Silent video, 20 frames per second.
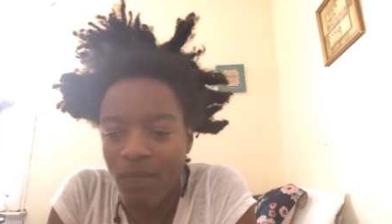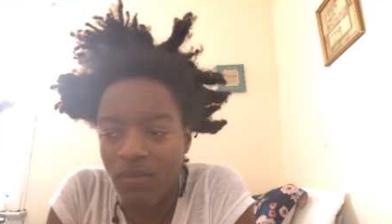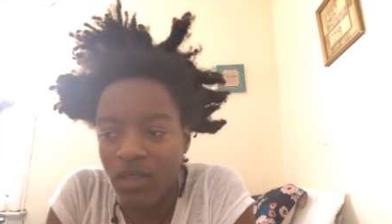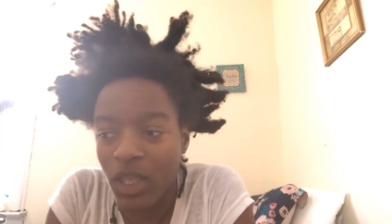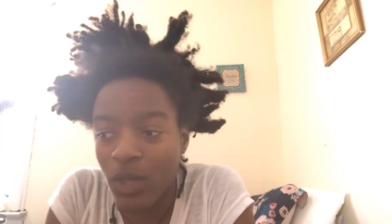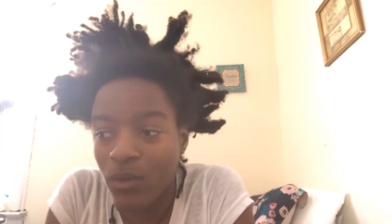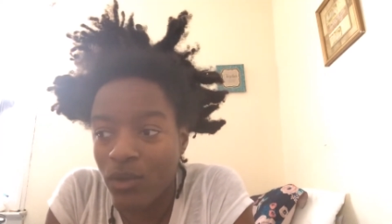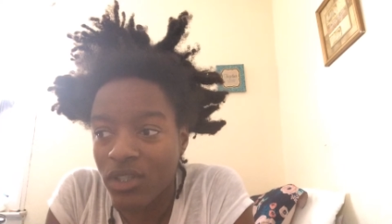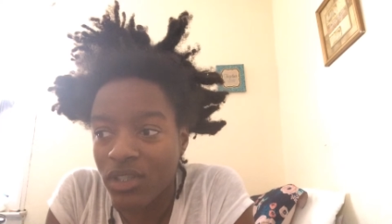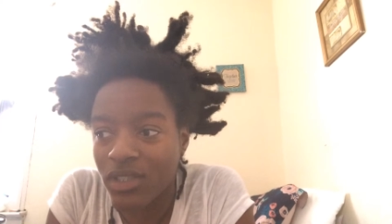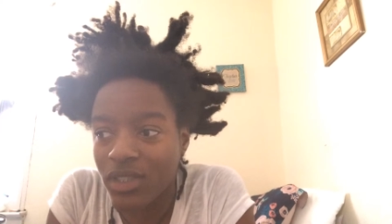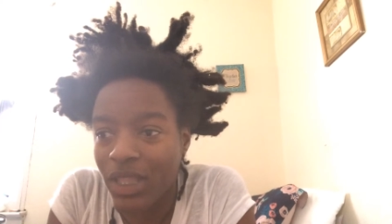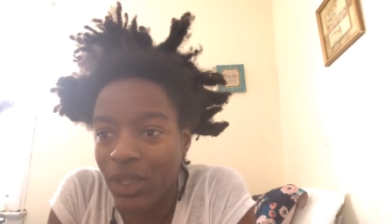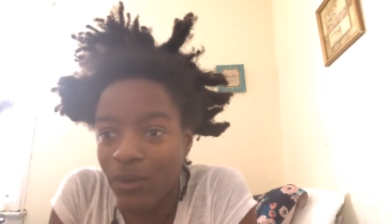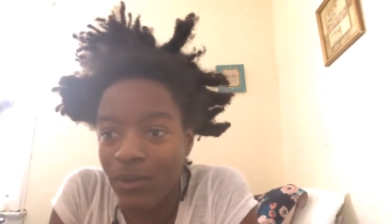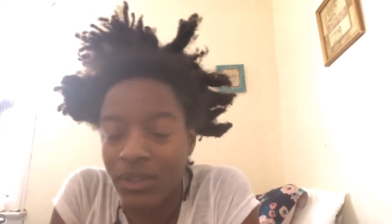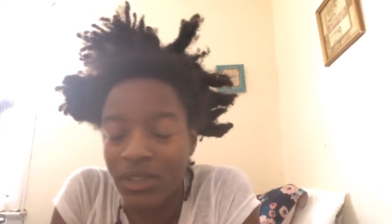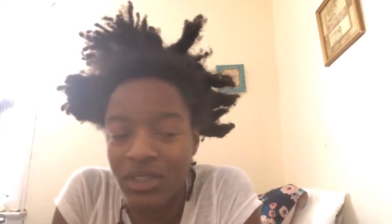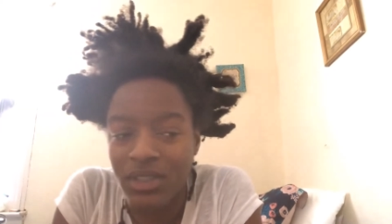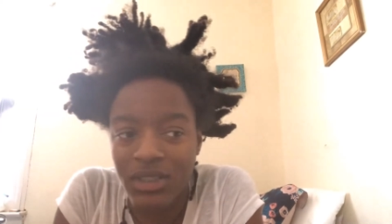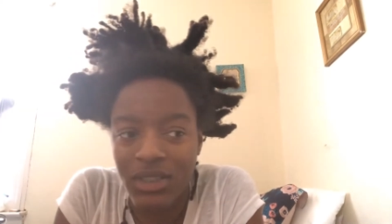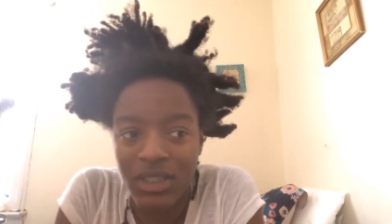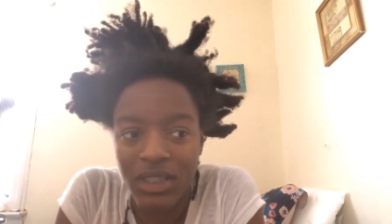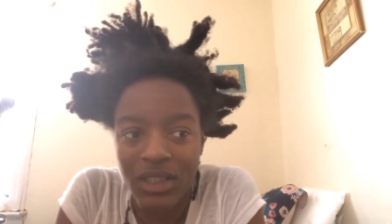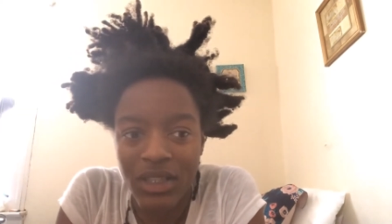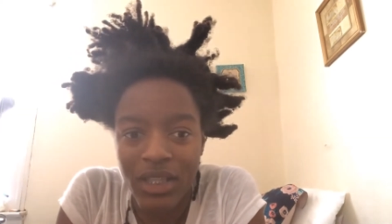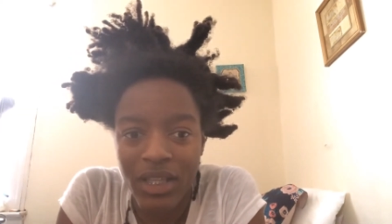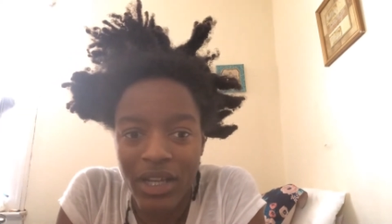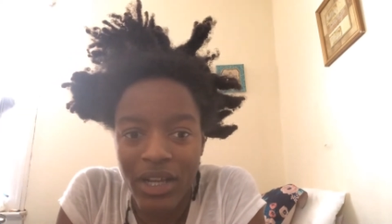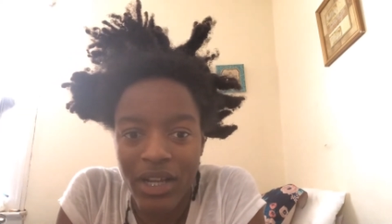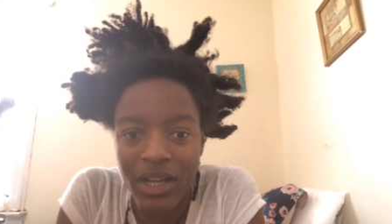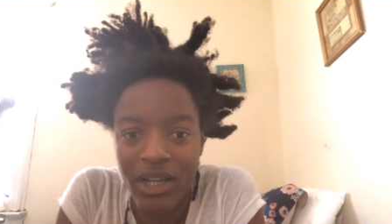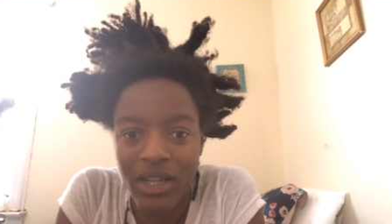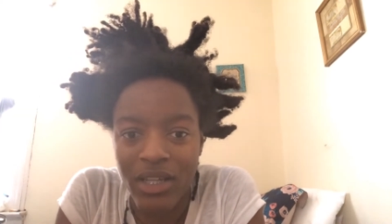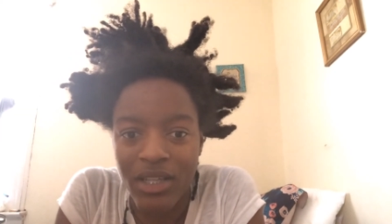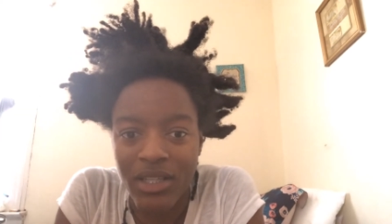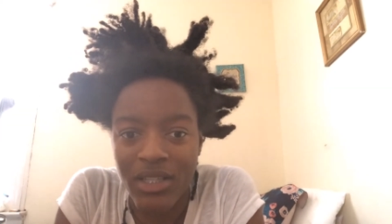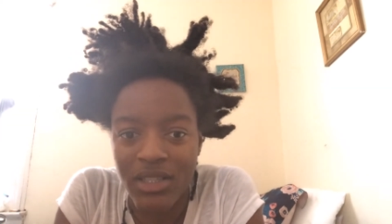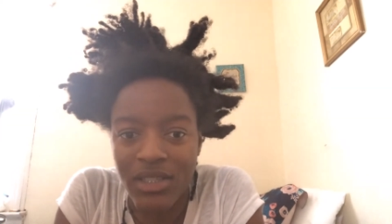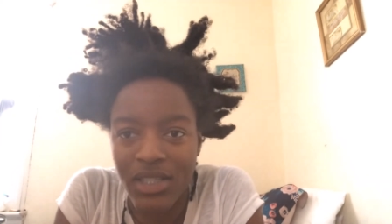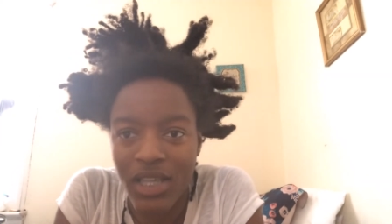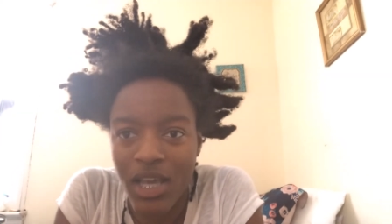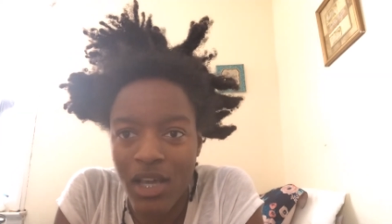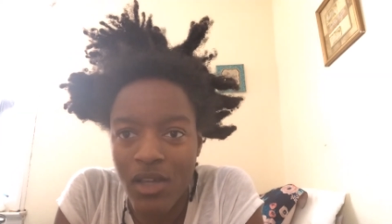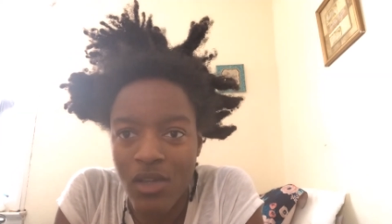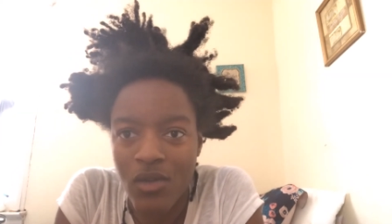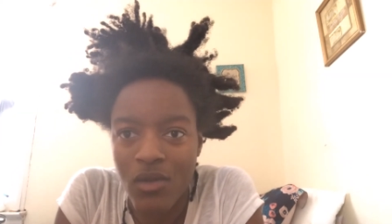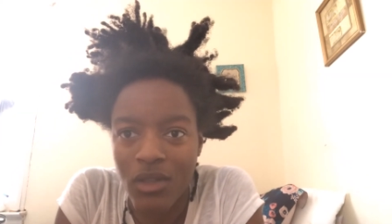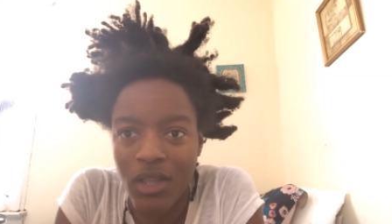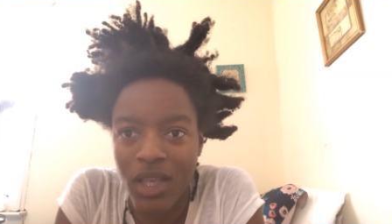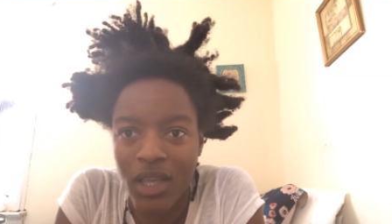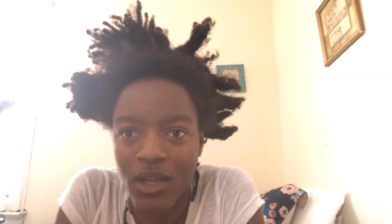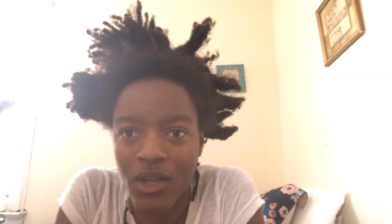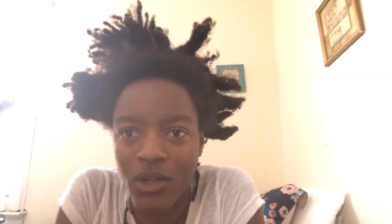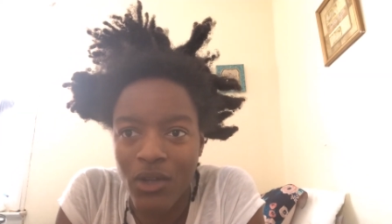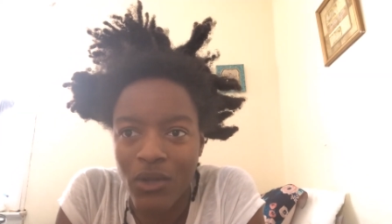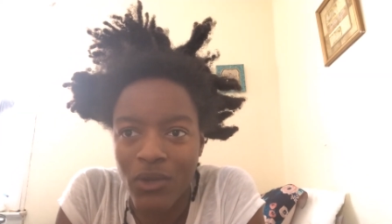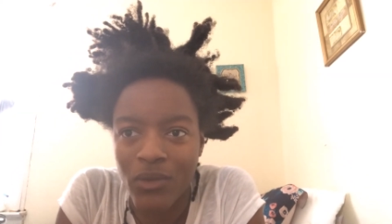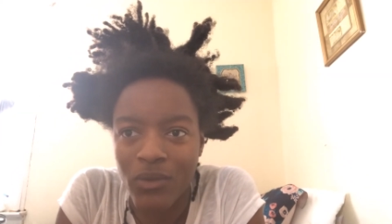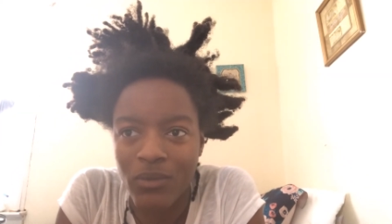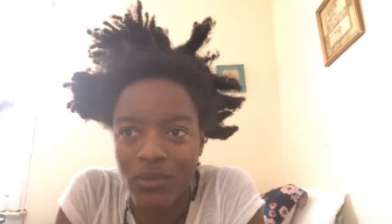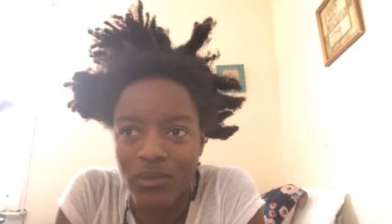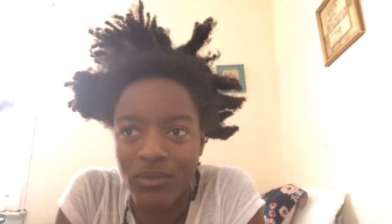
They would sit there and tell you, like, oh,